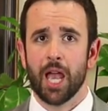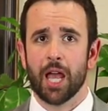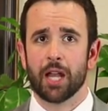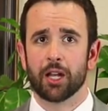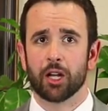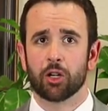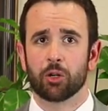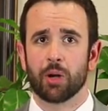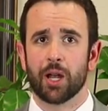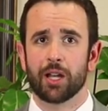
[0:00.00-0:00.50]

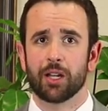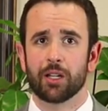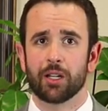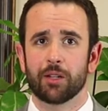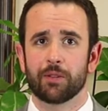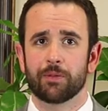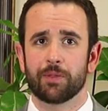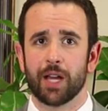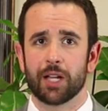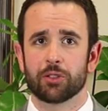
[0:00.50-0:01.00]
An
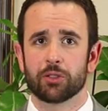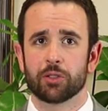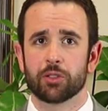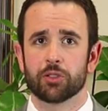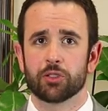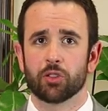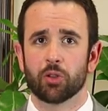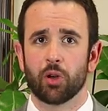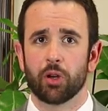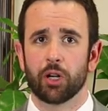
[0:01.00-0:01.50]
accredited
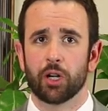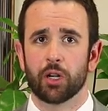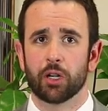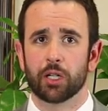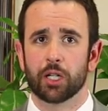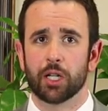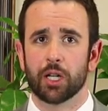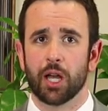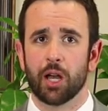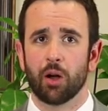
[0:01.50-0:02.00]
veterans
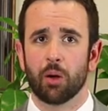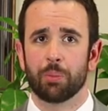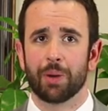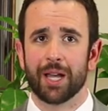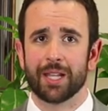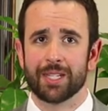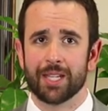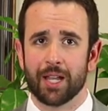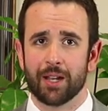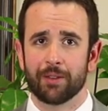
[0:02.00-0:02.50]
lawyer can help
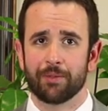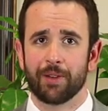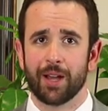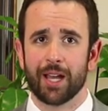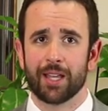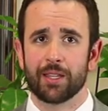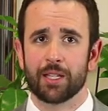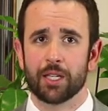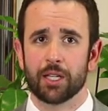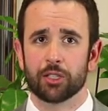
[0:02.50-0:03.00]

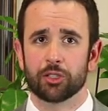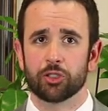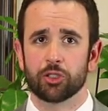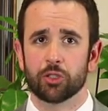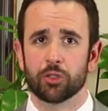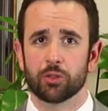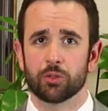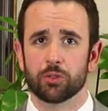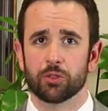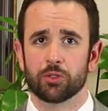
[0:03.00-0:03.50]
identify the
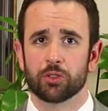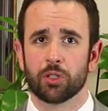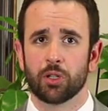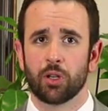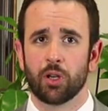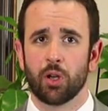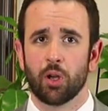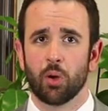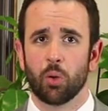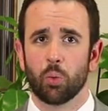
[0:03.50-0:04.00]
issues
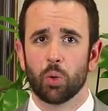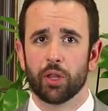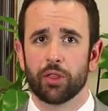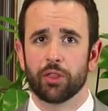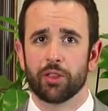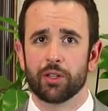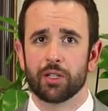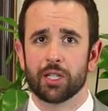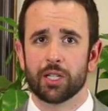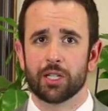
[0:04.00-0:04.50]

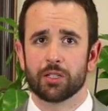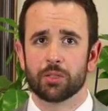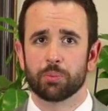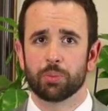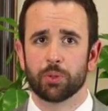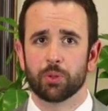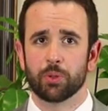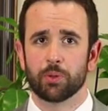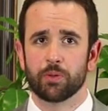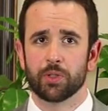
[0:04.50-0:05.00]
with the need to
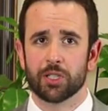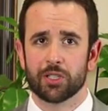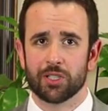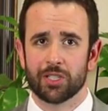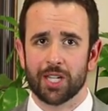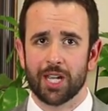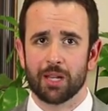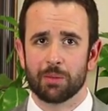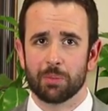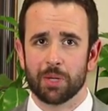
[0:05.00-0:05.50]
prove your
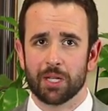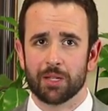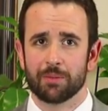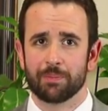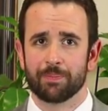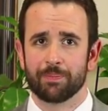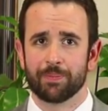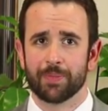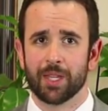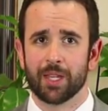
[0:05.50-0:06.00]
statement.